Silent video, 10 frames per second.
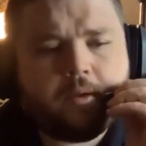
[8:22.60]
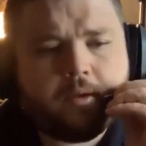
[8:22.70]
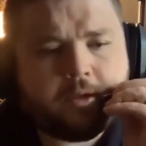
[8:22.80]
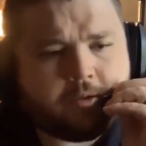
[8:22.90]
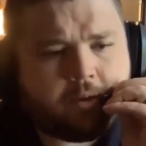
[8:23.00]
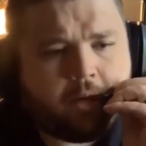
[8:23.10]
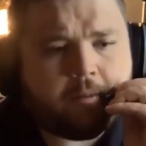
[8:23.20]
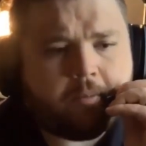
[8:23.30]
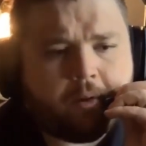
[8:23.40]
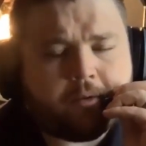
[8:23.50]
It's
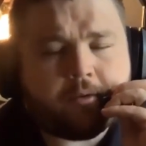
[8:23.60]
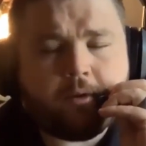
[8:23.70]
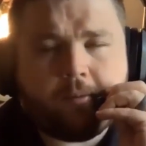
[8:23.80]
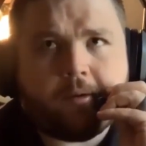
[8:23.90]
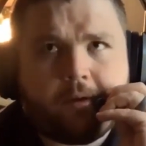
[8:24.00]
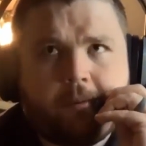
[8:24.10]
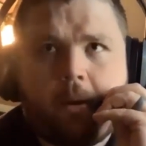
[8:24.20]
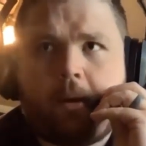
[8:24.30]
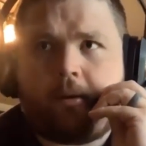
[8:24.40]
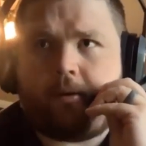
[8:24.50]
okay, brother. Don't worry
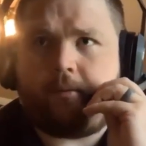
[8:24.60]
about it.